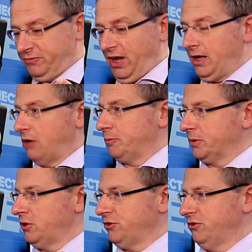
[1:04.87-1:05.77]
take out the
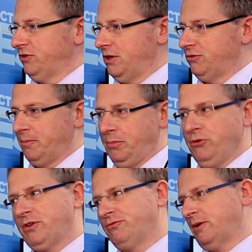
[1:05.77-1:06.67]
percussion sounds and
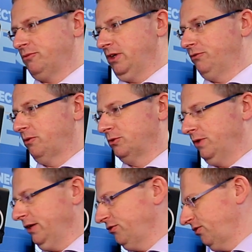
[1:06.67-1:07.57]
boost them separately from the
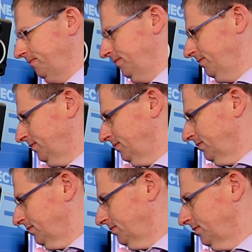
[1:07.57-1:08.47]
rest. So it sounds like